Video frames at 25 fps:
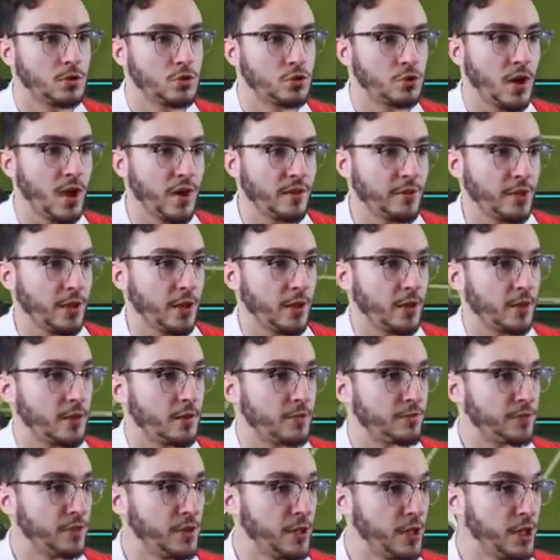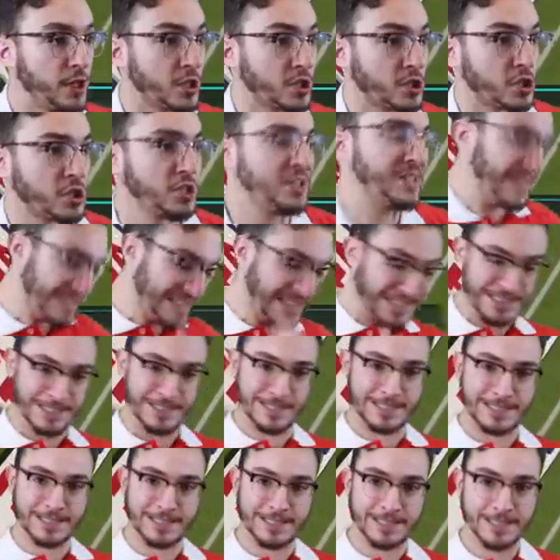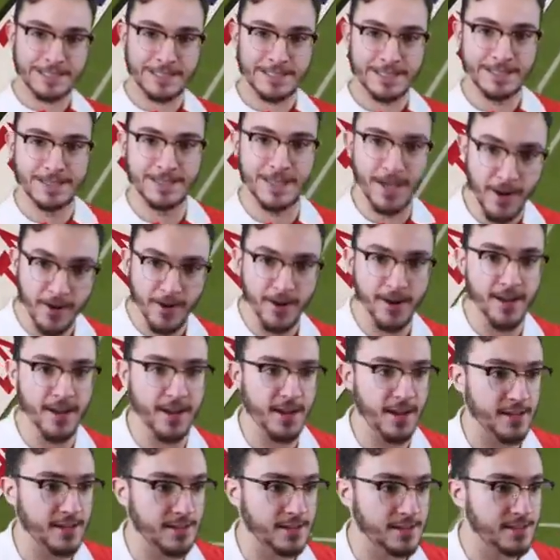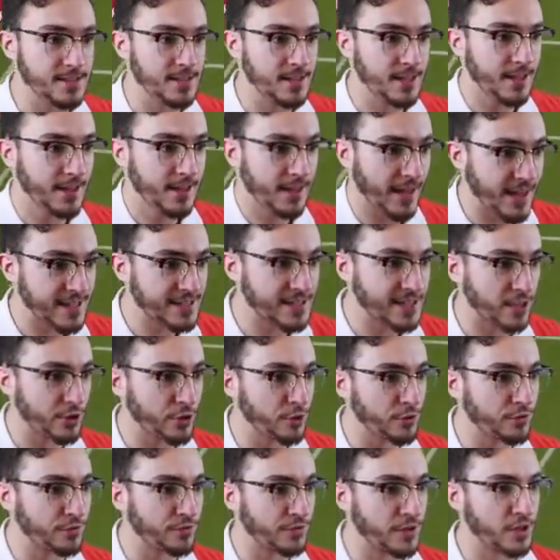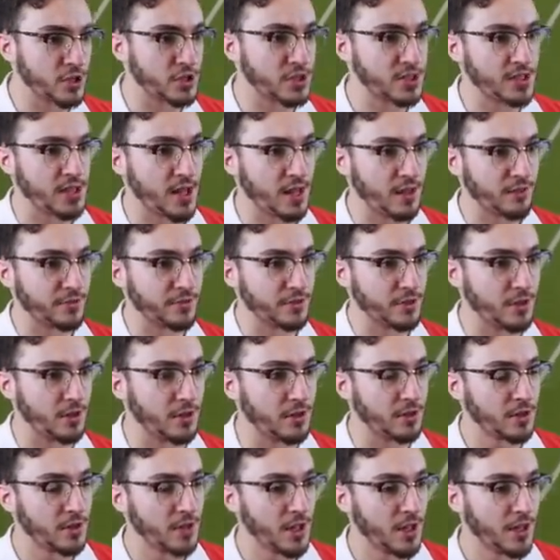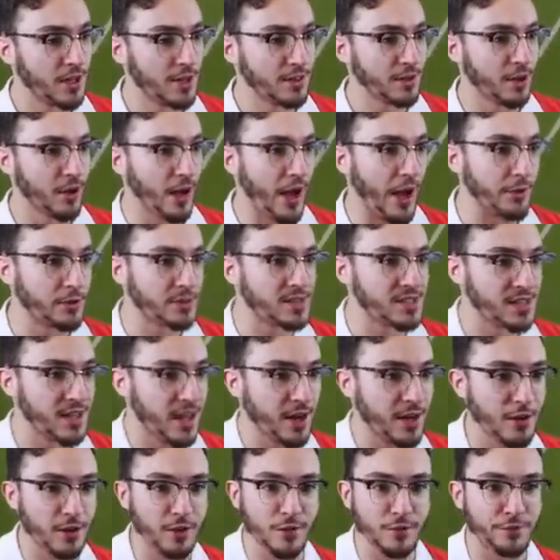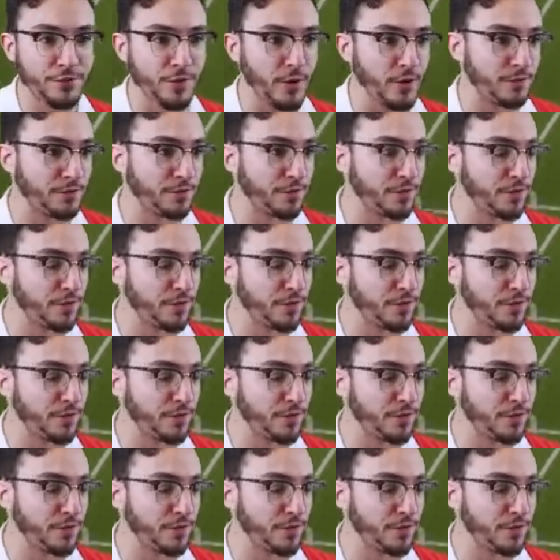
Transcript: Drive it. Felix, yes! There it is! That's how you finish, Salvio. Little outside of the foot